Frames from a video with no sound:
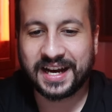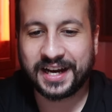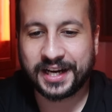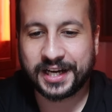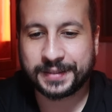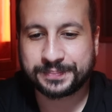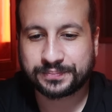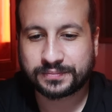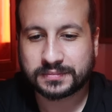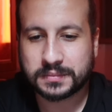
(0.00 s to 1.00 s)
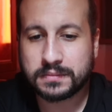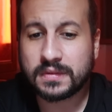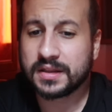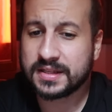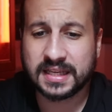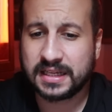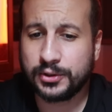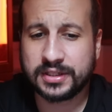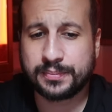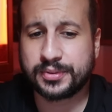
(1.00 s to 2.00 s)
Um, this
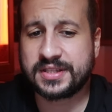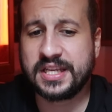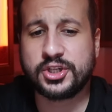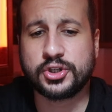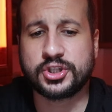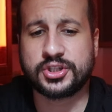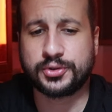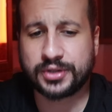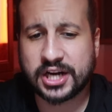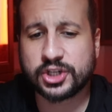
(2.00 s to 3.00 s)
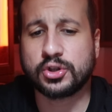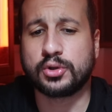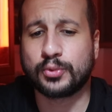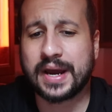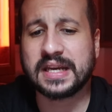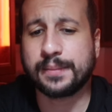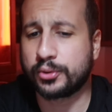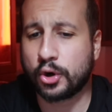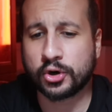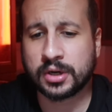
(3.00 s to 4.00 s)
included the prestigious international writing
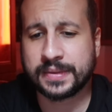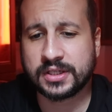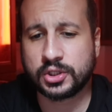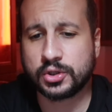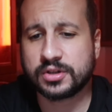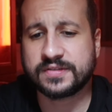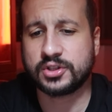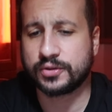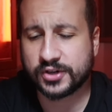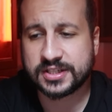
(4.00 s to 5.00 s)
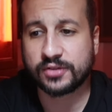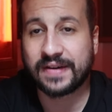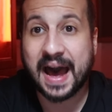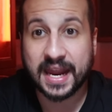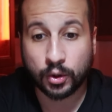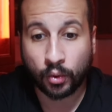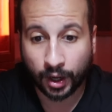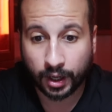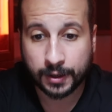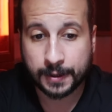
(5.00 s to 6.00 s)
program at the University of
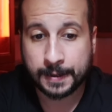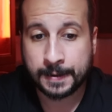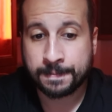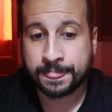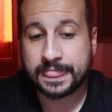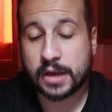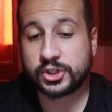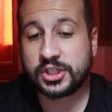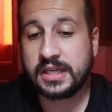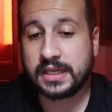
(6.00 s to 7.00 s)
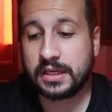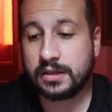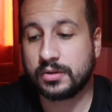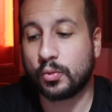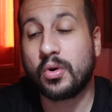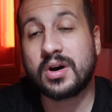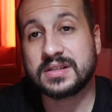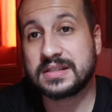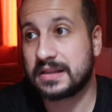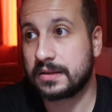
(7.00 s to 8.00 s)
Iowa. Now she
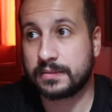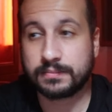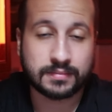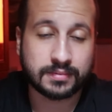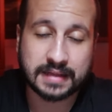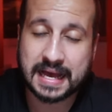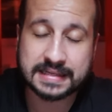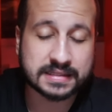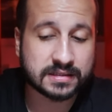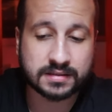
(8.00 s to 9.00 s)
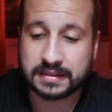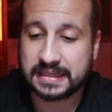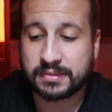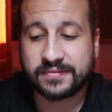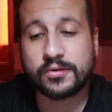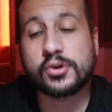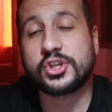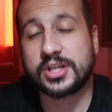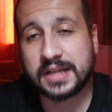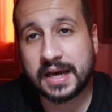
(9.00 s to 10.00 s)
was, lastly, before
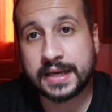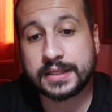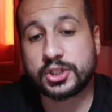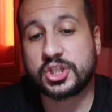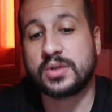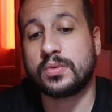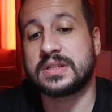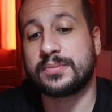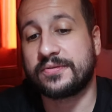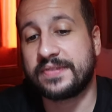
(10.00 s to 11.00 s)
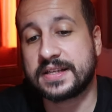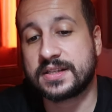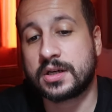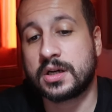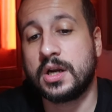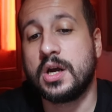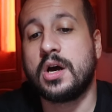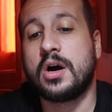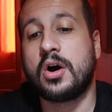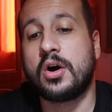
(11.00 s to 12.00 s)
she died, she was a professor
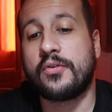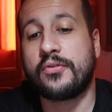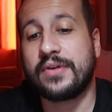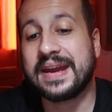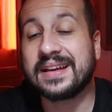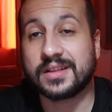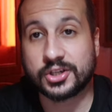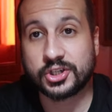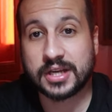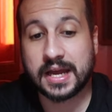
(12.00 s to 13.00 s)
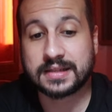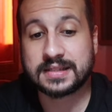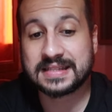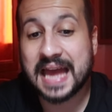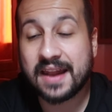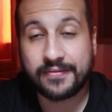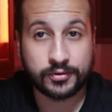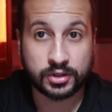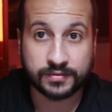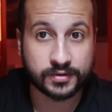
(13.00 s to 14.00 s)
of English at
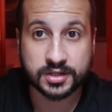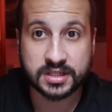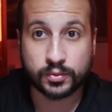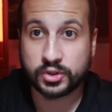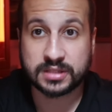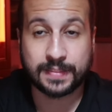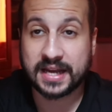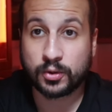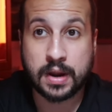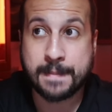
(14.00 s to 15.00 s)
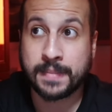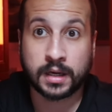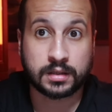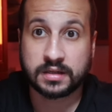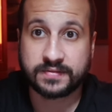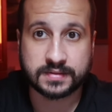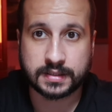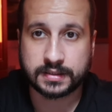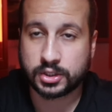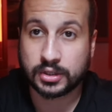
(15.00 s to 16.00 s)
Stanford University, which is, by the way,
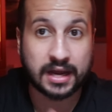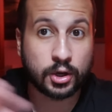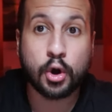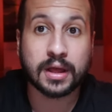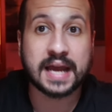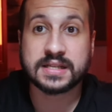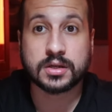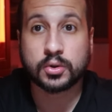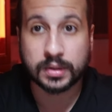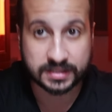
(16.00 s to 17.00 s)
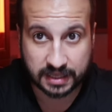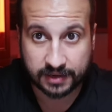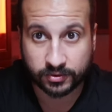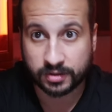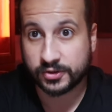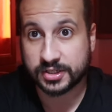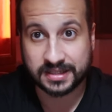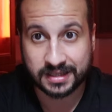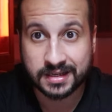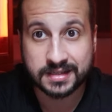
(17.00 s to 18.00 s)
magnificent. And you, guys, you all guys know what Stanford
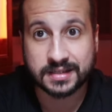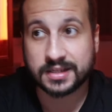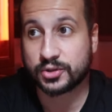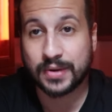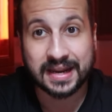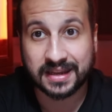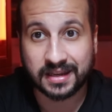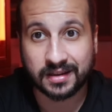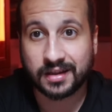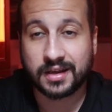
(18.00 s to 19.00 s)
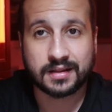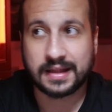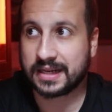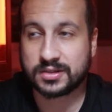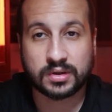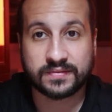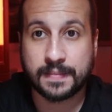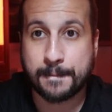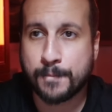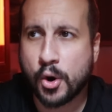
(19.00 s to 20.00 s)
University is and its ranking. Like, it's one of
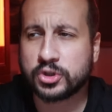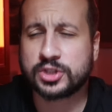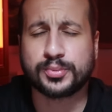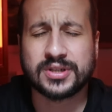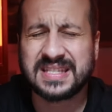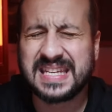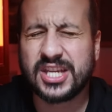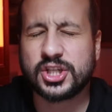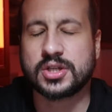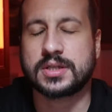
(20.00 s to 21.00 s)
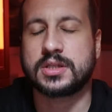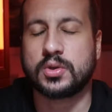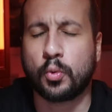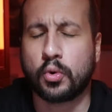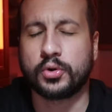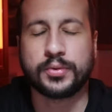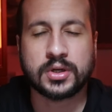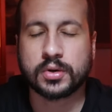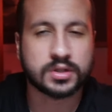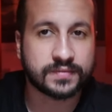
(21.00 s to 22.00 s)
the most prestigious, world
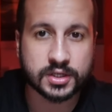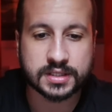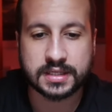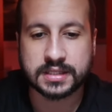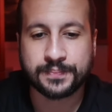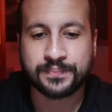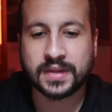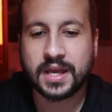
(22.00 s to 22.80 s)
renowned universities.